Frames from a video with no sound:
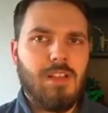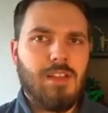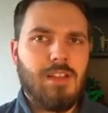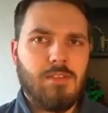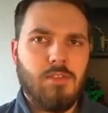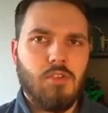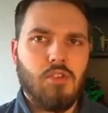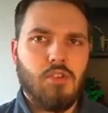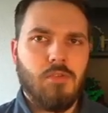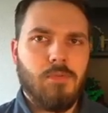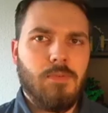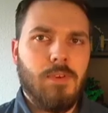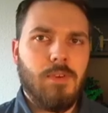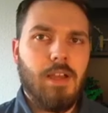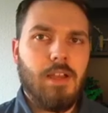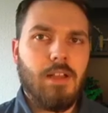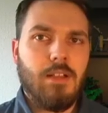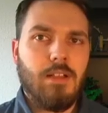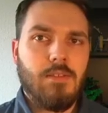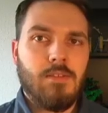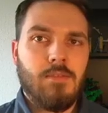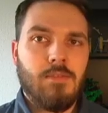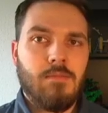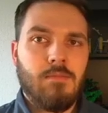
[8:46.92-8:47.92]
don't want to
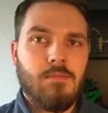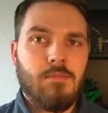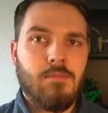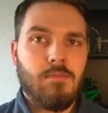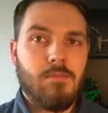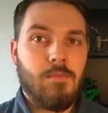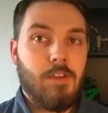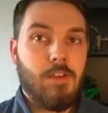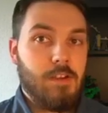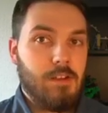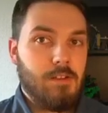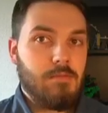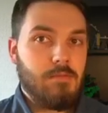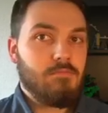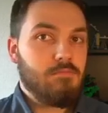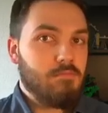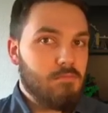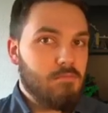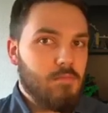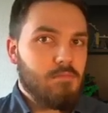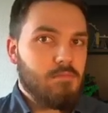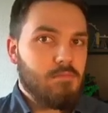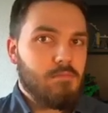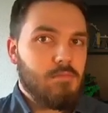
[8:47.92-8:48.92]
focus on Docker
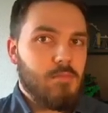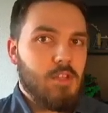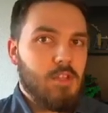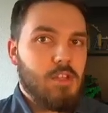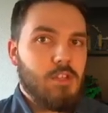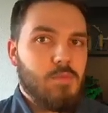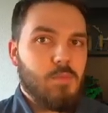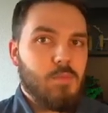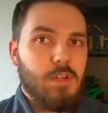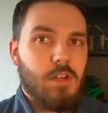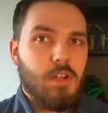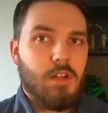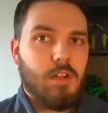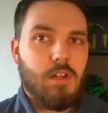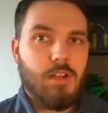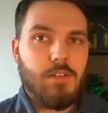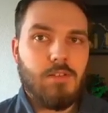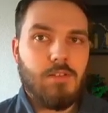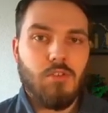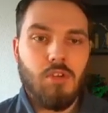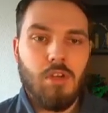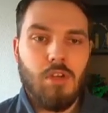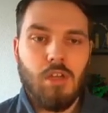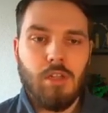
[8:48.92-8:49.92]
compose uh, on,
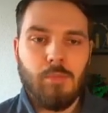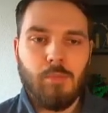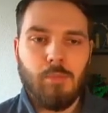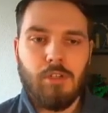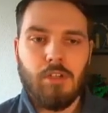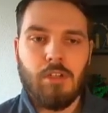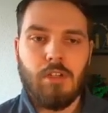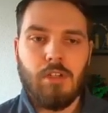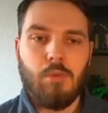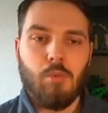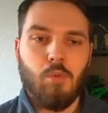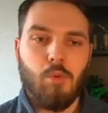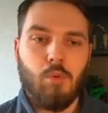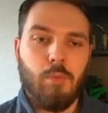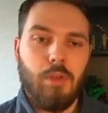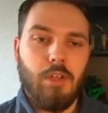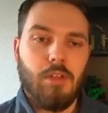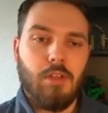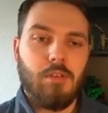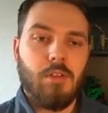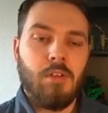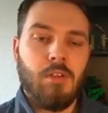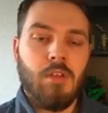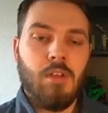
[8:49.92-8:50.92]
on Docker commands.
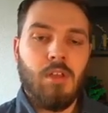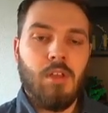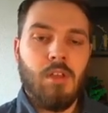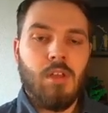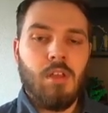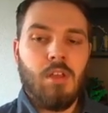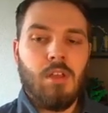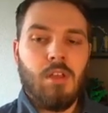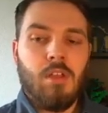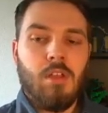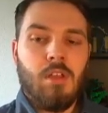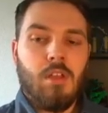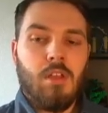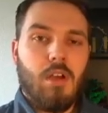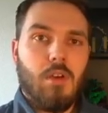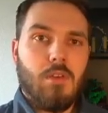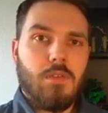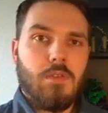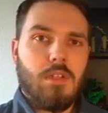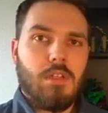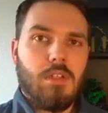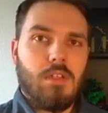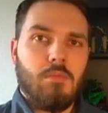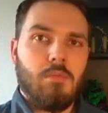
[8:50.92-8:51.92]

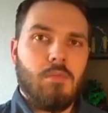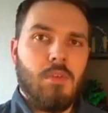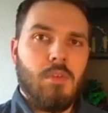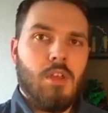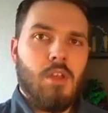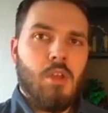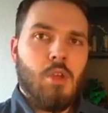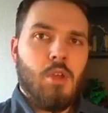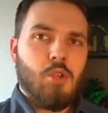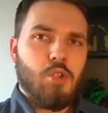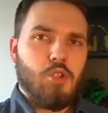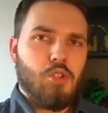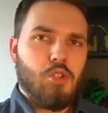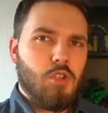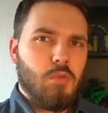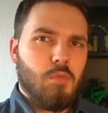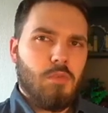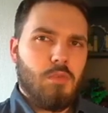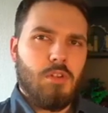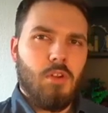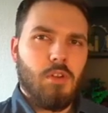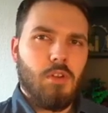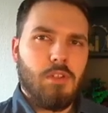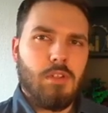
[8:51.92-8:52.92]
I'm a real admin in
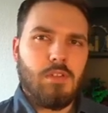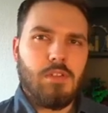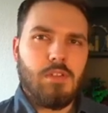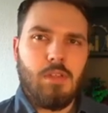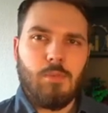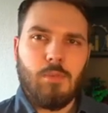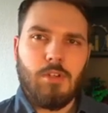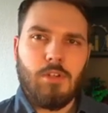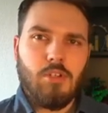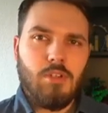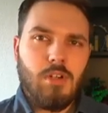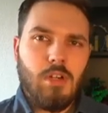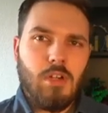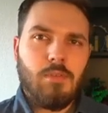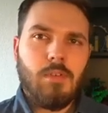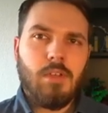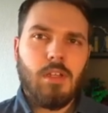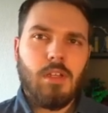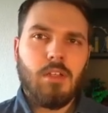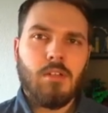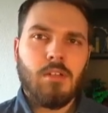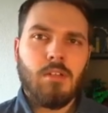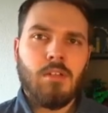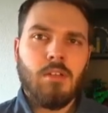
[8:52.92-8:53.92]
this case,
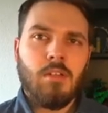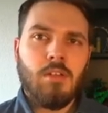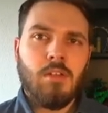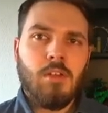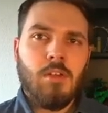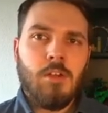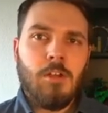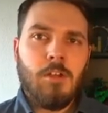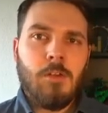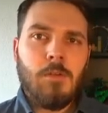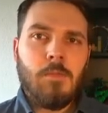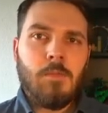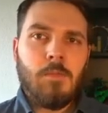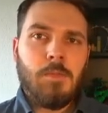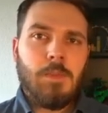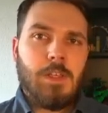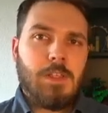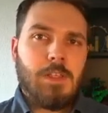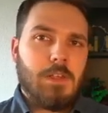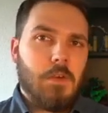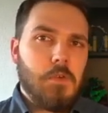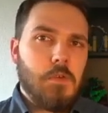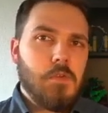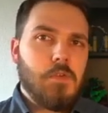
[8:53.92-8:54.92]

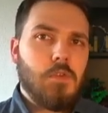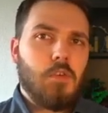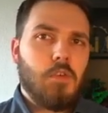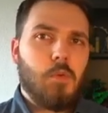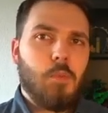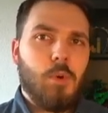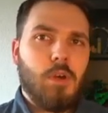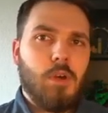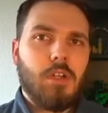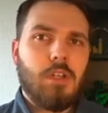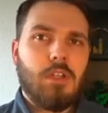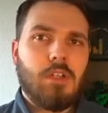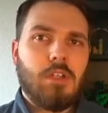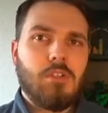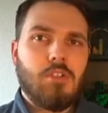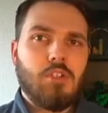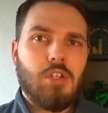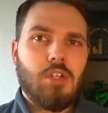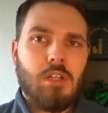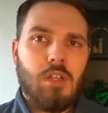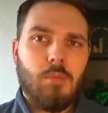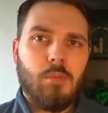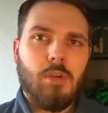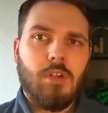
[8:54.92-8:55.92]
and Traefik um also
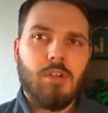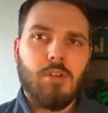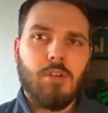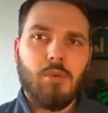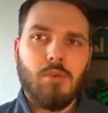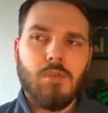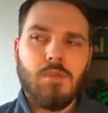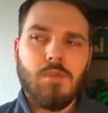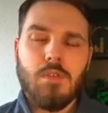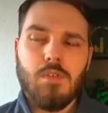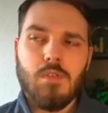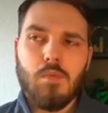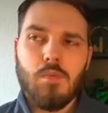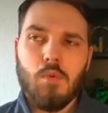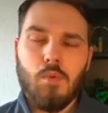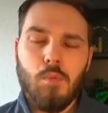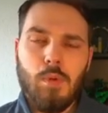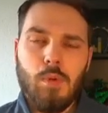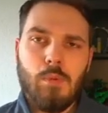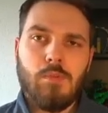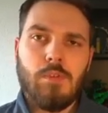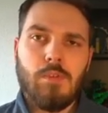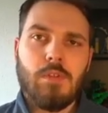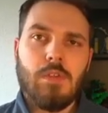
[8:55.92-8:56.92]
annoys me.
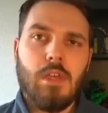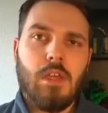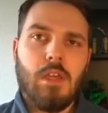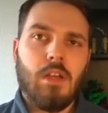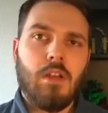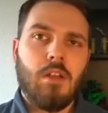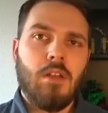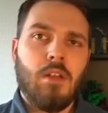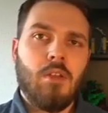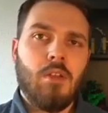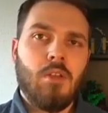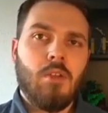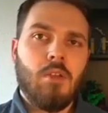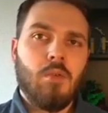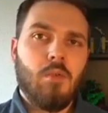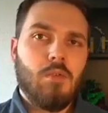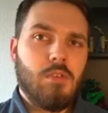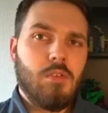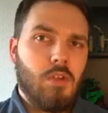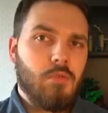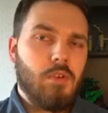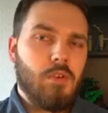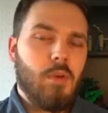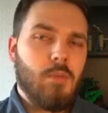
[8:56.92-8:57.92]

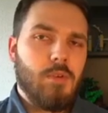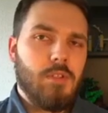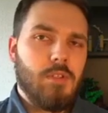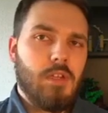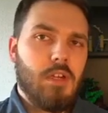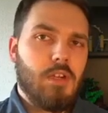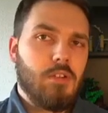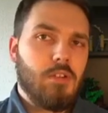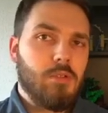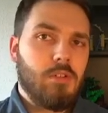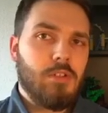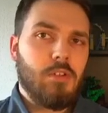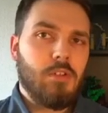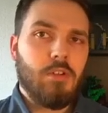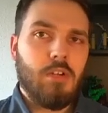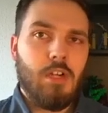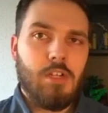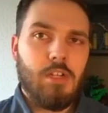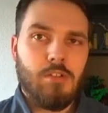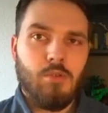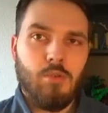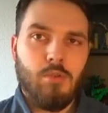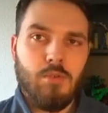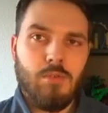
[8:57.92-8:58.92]
It's kind of
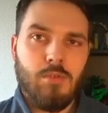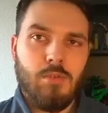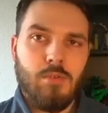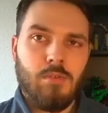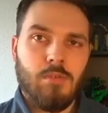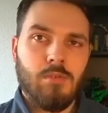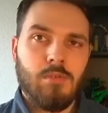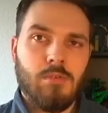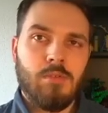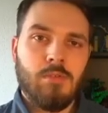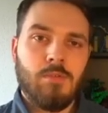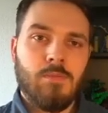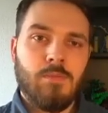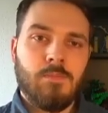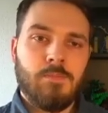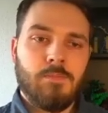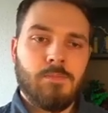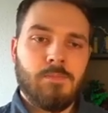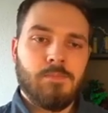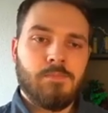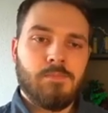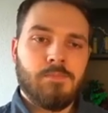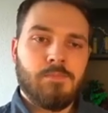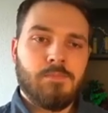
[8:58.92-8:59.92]
difficult to
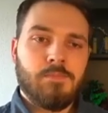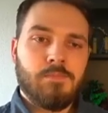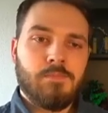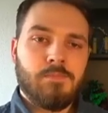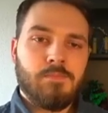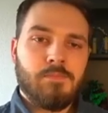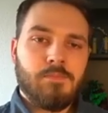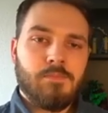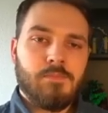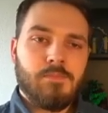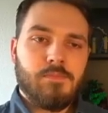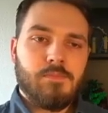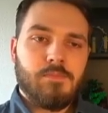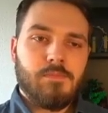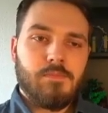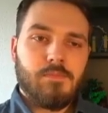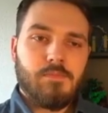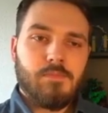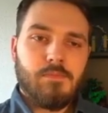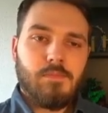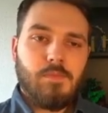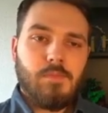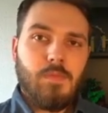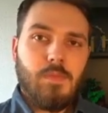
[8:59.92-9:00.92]
to get it out of the
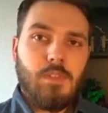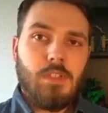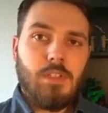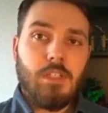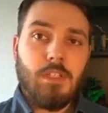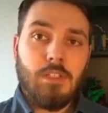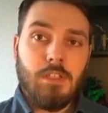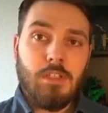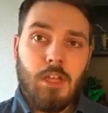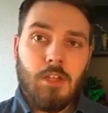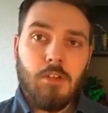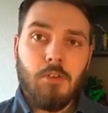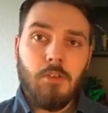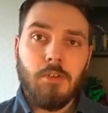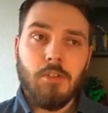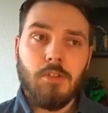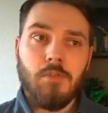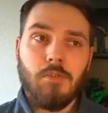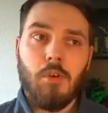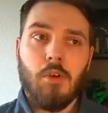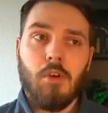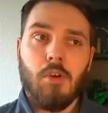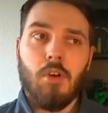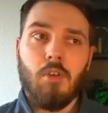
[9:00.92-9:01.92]
system, so
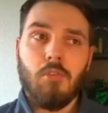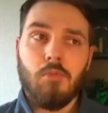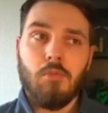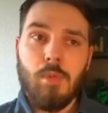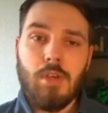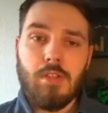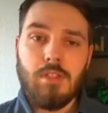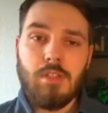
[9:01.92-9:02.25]
I might